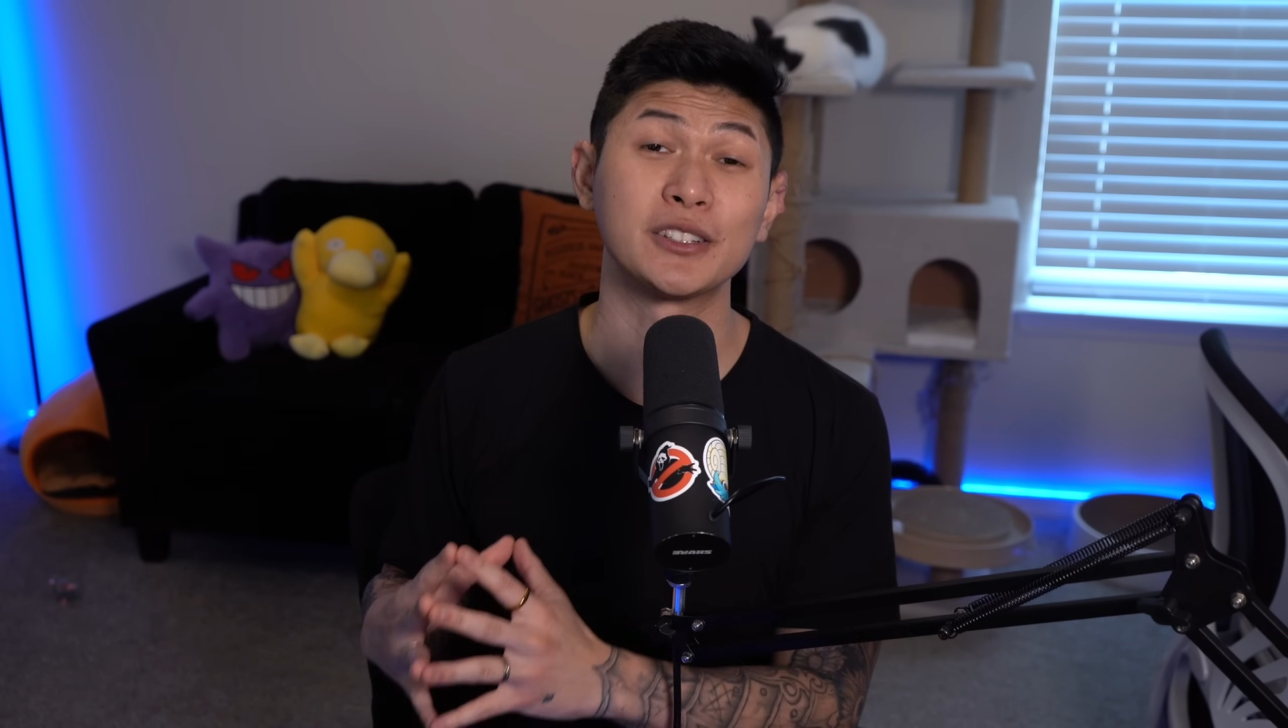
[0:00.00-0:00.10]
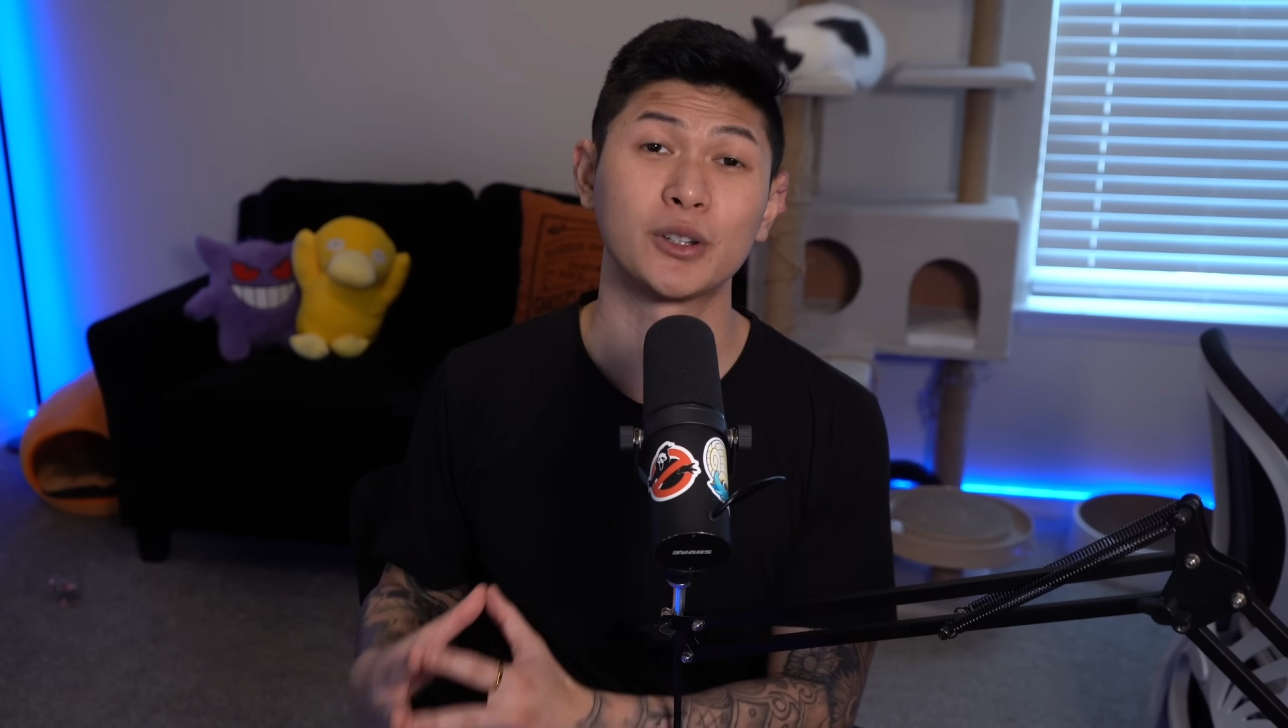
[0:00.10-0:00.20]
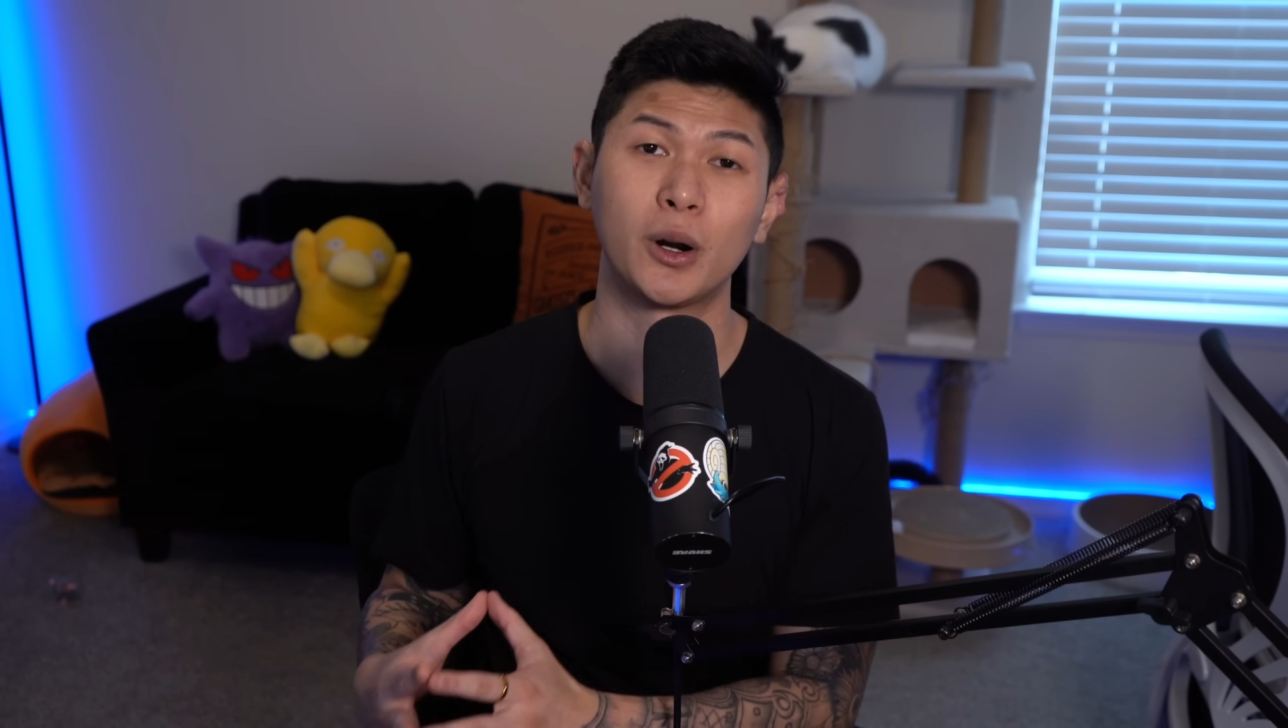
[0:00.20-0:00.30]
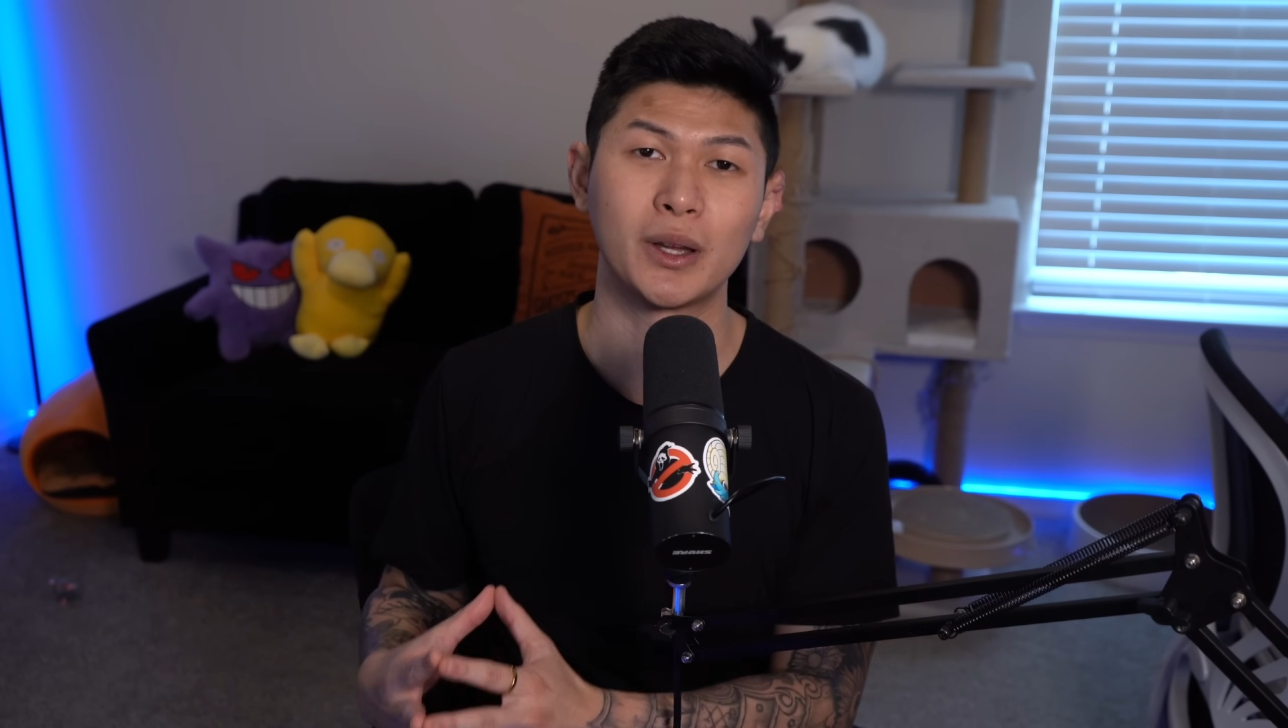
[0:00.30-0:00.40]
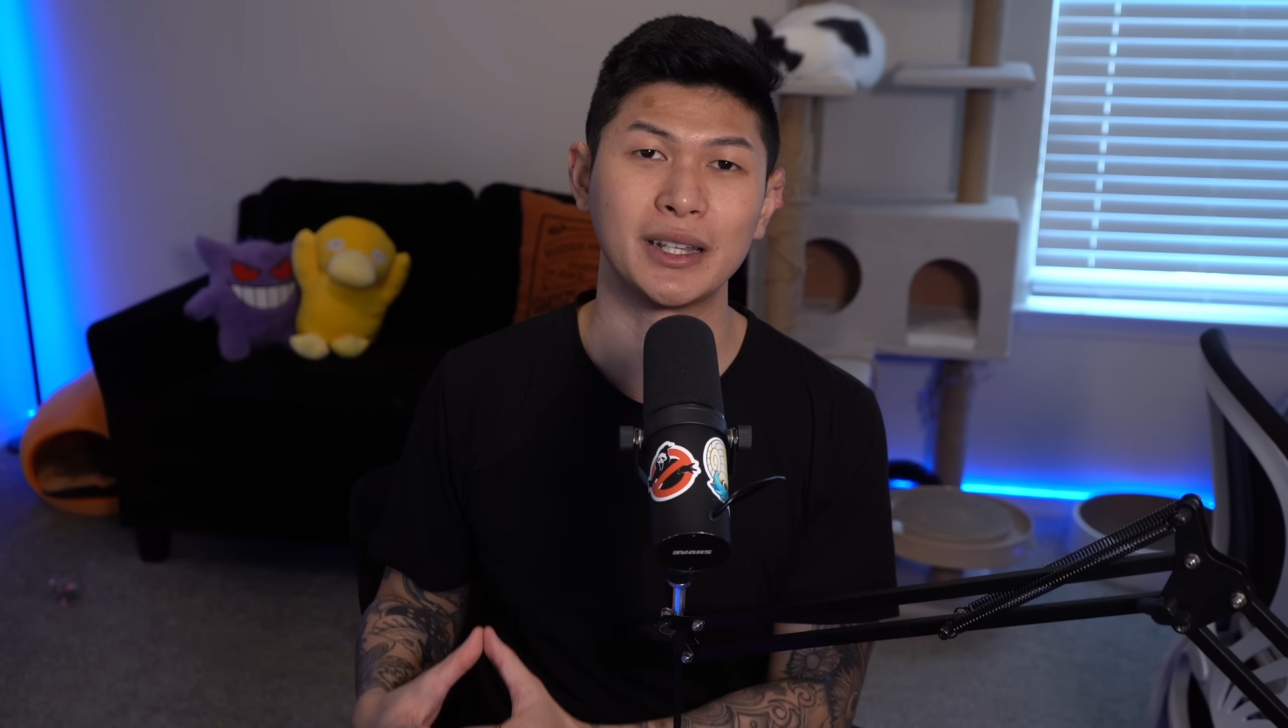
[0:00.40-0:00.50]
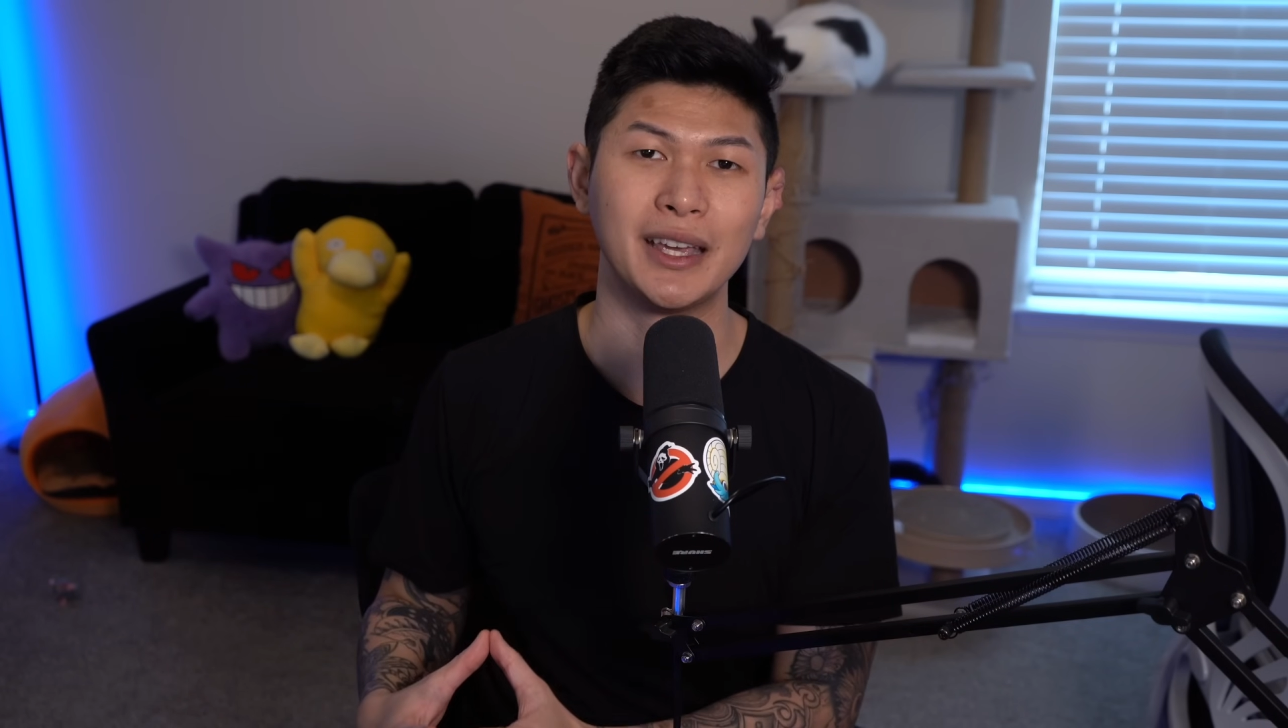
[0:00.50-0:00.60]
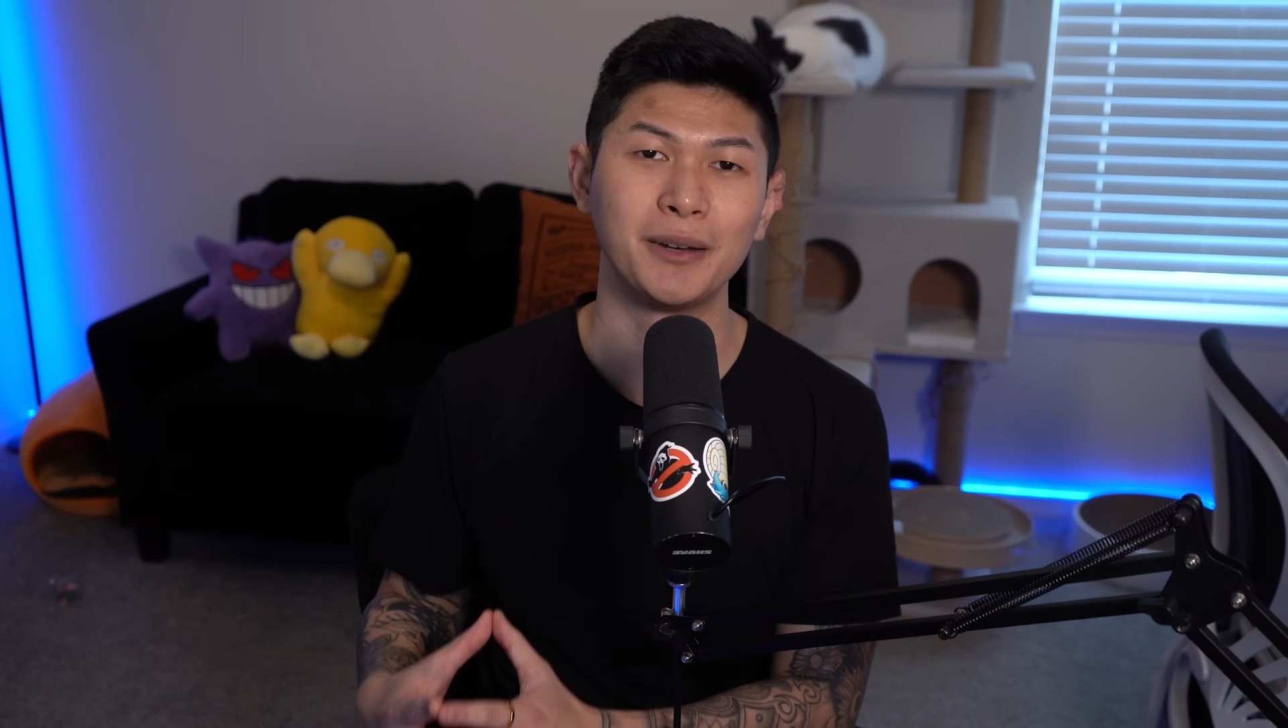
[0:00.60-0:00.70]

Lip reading: that Zoro could